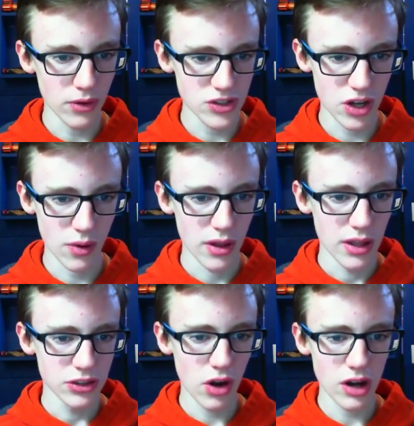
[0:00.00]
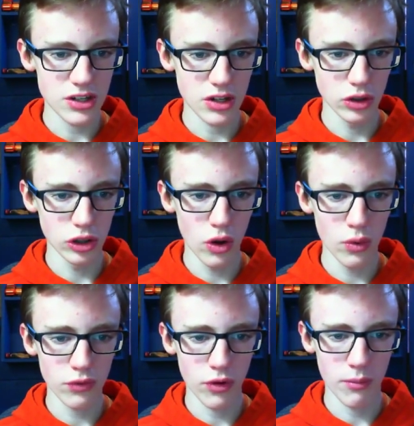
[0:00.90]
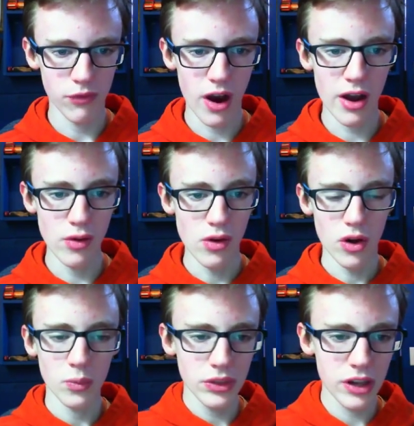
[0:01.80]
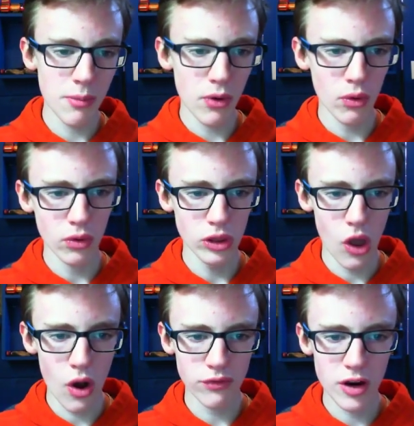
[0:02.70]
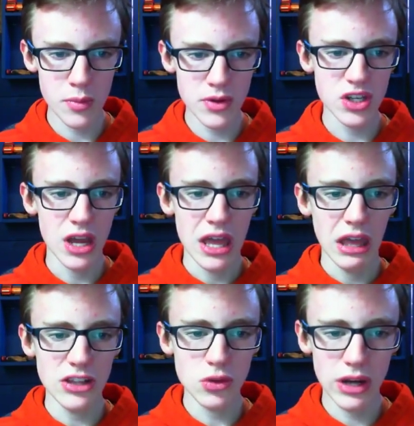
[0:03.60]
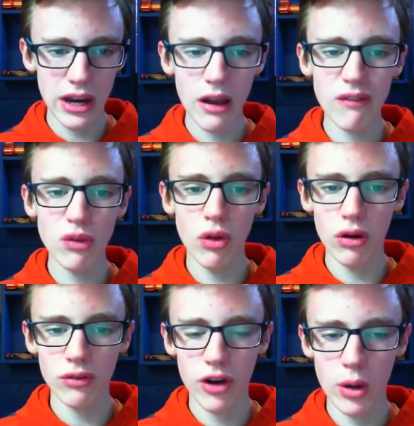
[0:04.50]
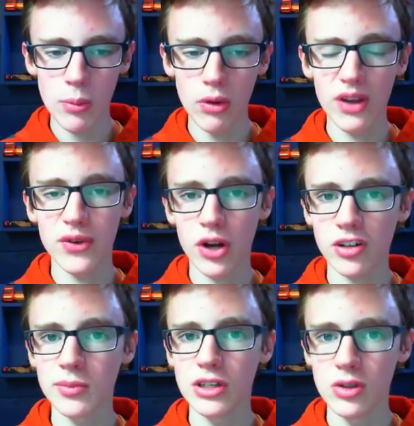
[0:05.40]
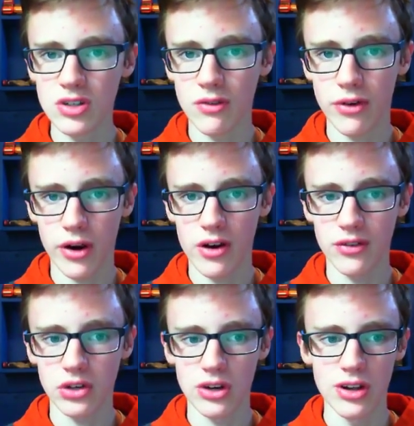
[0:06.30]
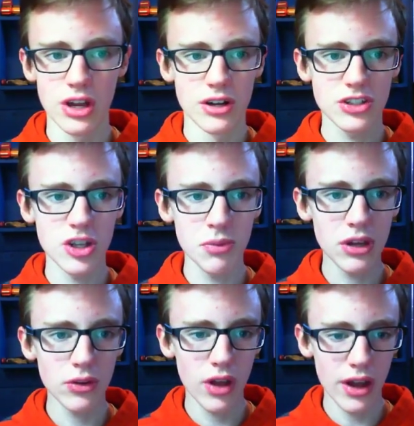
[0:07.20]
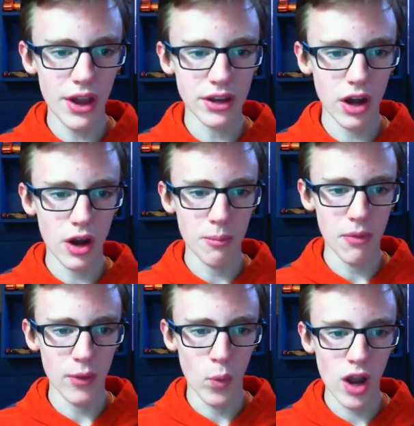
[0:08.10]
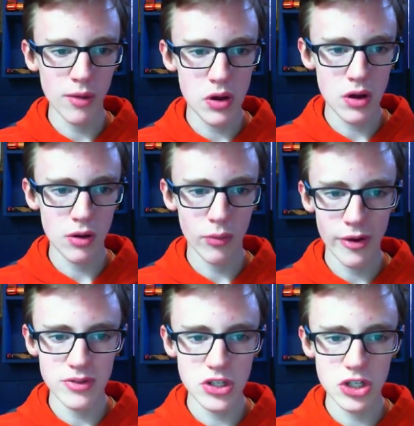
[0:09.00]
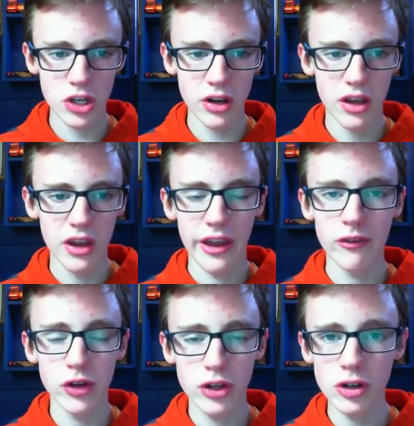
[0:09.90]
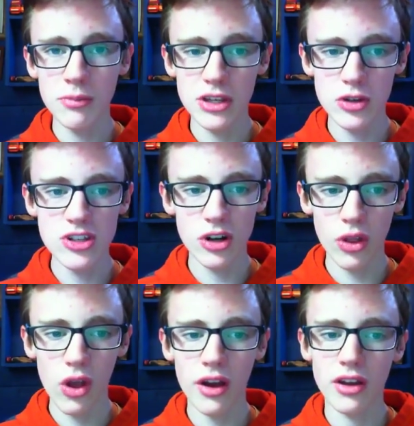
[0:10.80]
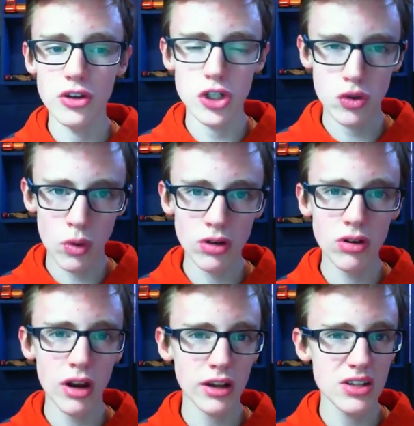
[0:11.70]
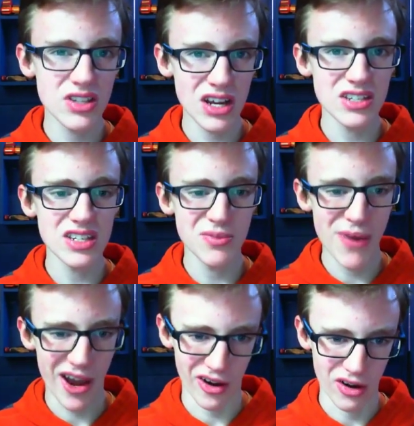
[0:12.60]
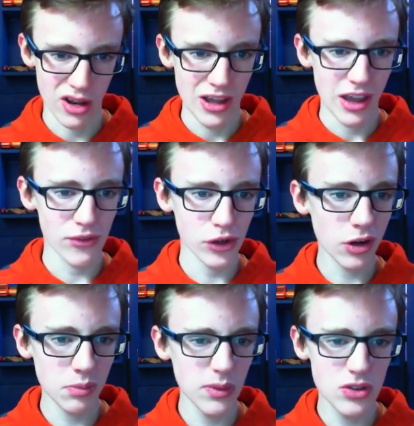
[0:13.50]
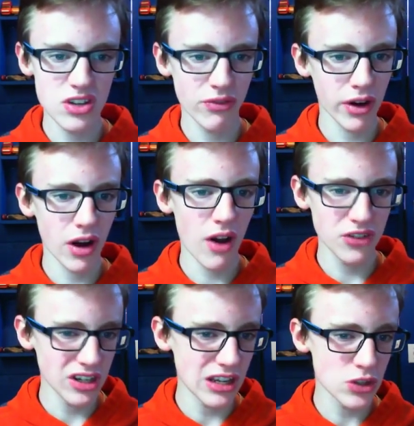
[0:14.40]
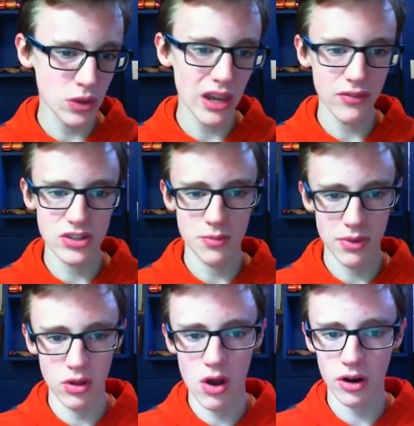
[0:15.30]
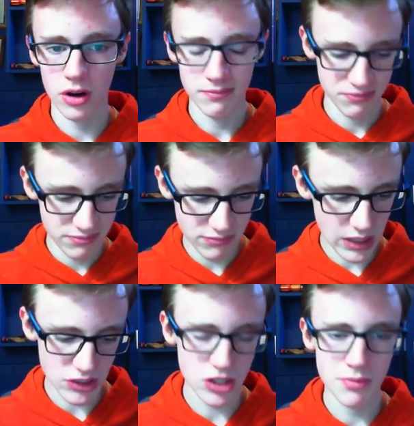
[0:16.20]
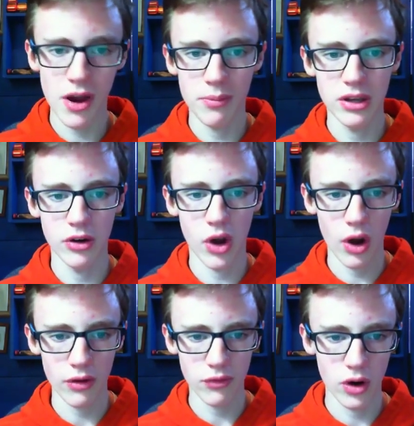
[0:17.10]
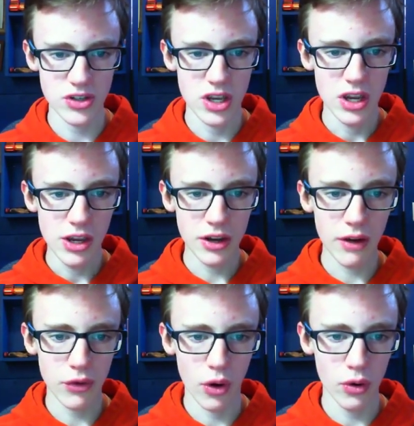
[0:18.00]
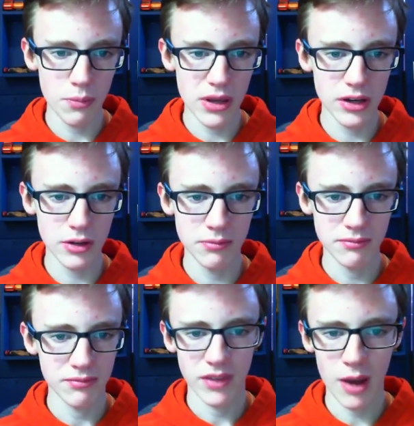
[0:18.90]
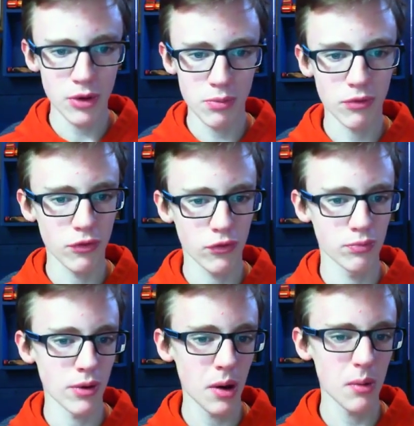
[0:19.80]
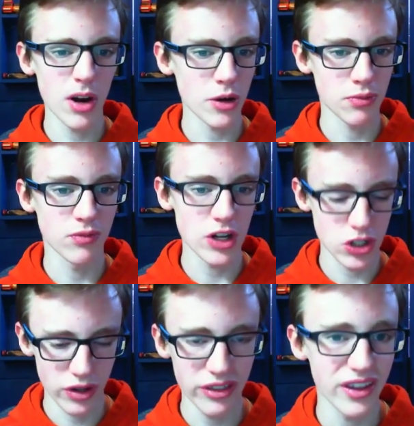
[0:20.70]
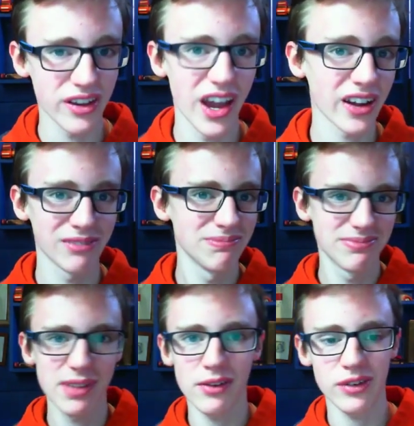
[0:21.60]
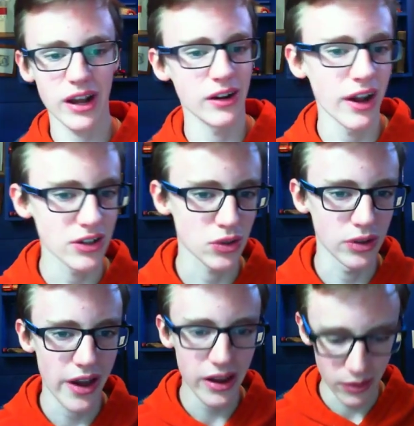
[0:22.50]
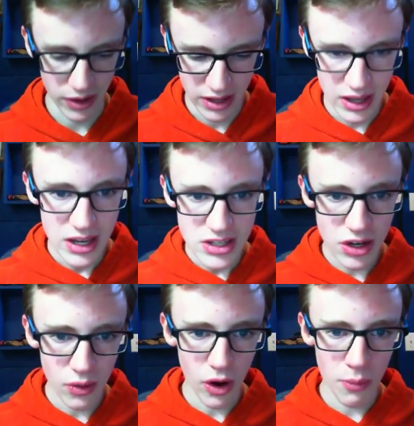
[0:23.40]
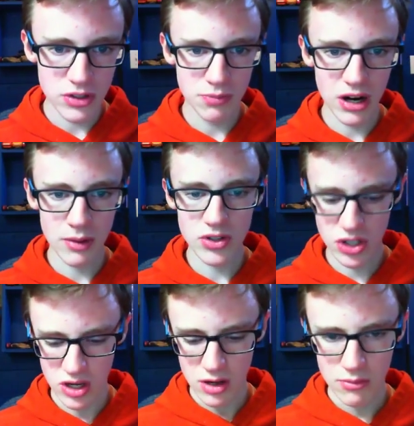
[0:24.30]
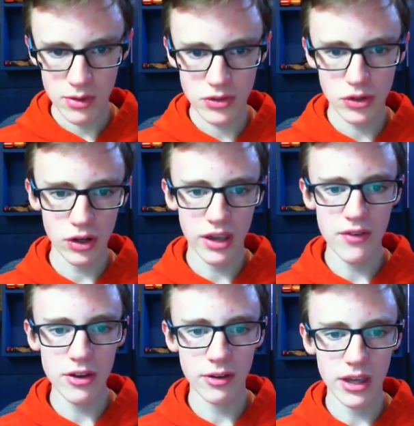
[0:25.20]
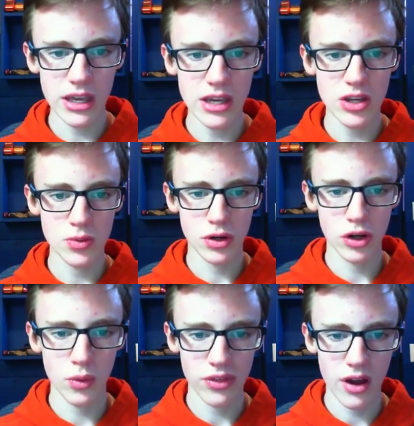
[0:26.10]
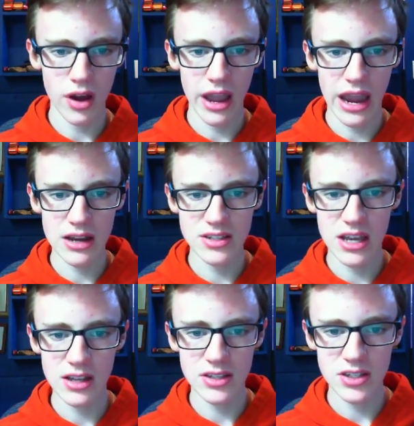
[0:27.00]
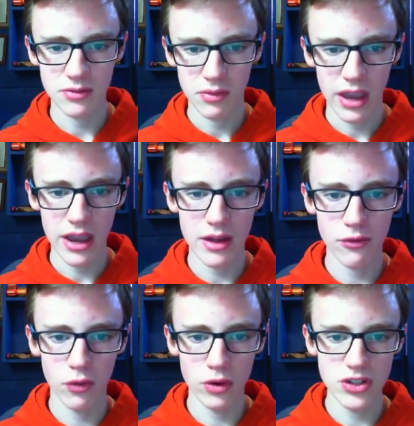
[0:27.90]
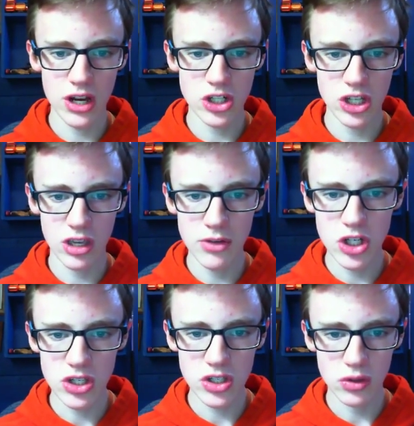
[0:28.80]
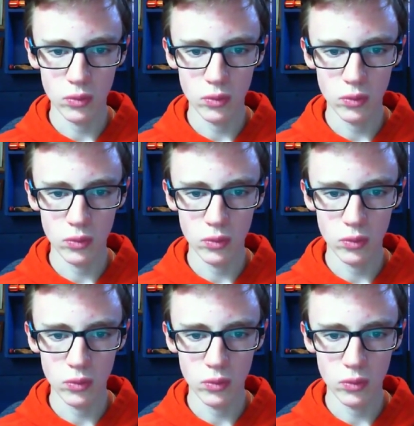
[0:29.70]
So dot load from file. One thing about long variables, it's okay to have a long variable if you're not going to be using it very often. Something like um, y, po y position, if you're going to be using a lot, shorter and concise is better. If you're not going to be using it very often, it's okay if it's a bit longer. That's just my opinion on it, of course. You can have your own opinion. I'm, no, I'm not, not a professional, I think. Heck, not even out of high school yet, anyway. So, opens parameters. Parameters we're going to give it is, we're going to go with uh, assets and then forward slash images.